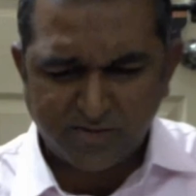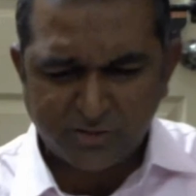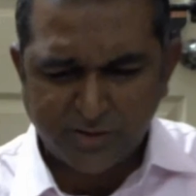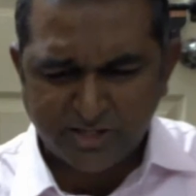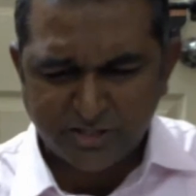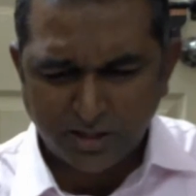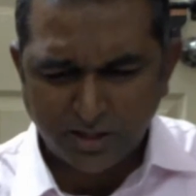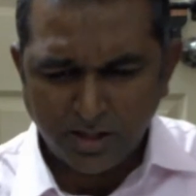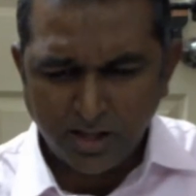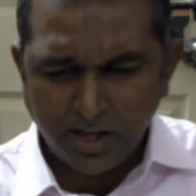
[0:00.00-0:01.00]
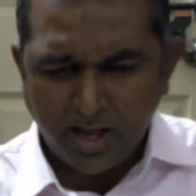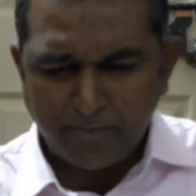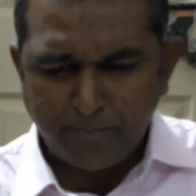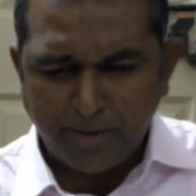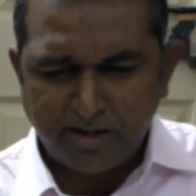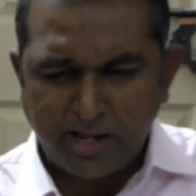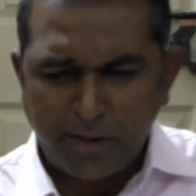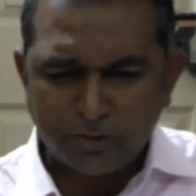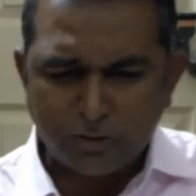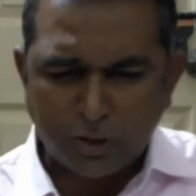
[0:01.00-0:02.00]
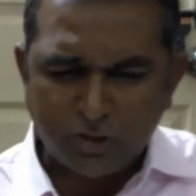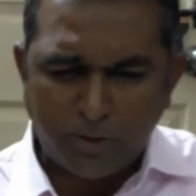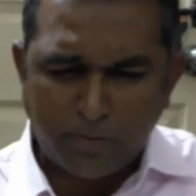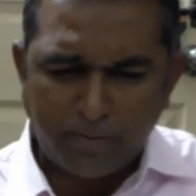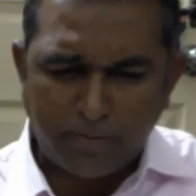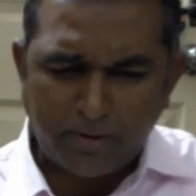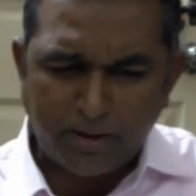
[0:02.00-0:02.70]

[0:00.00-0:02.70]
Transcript: with Rachel. And but he was also,